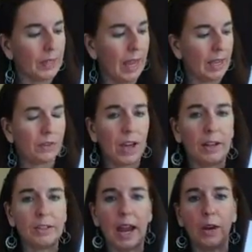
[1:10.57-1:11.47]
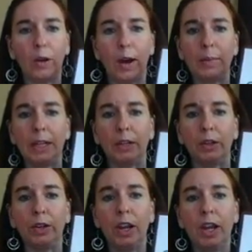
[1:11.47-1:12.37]
And I've got a diagram
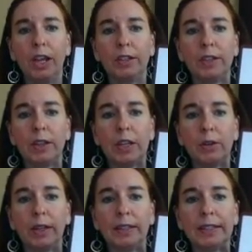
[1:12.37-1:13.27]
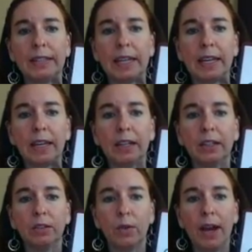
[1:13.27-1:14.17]
here so that you can see
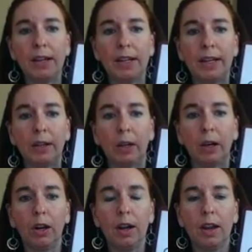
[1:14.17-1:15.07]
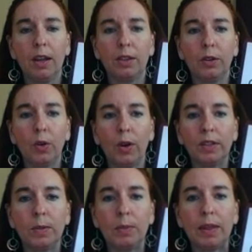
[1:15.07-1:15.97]
right here. They're going
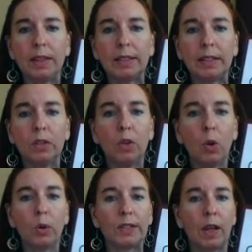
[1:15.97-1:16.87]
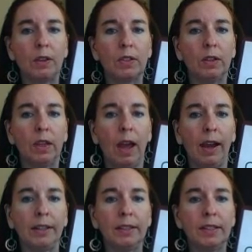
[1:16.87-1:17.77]
to be these little horizontal
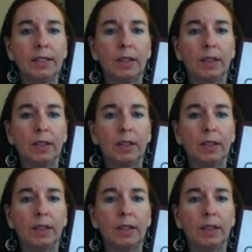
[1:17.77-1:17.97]
lines.